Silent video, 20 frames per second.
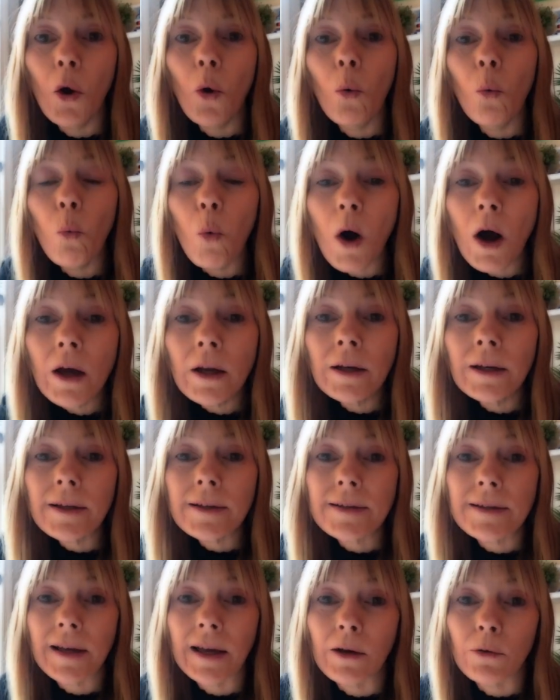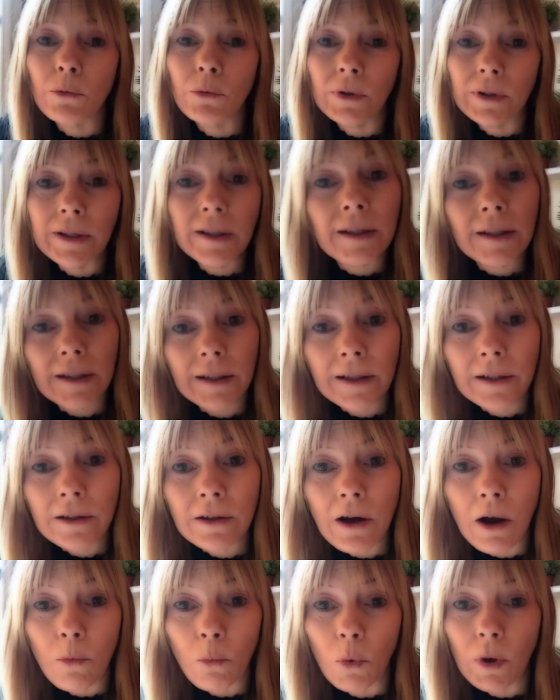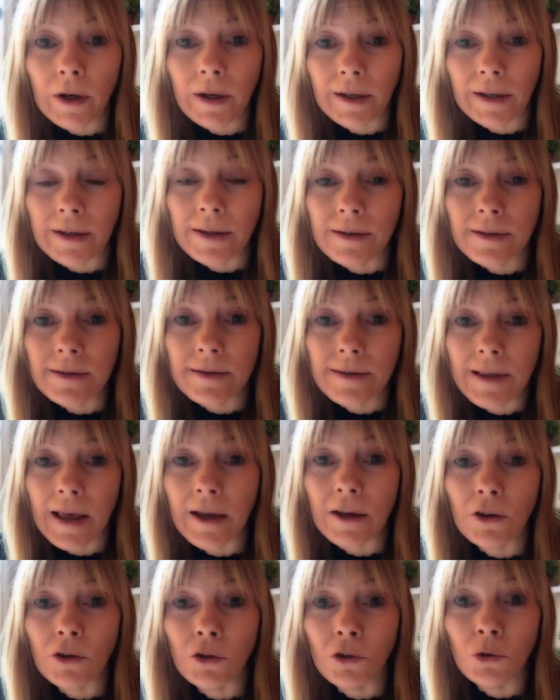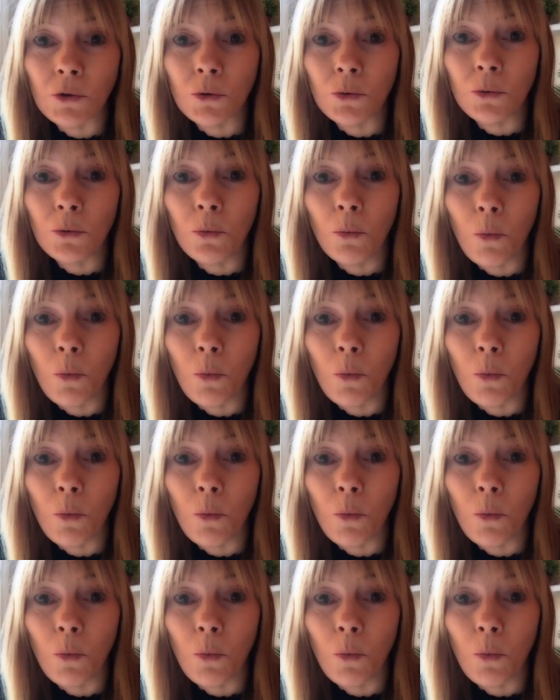One is to get really clear on what it is that you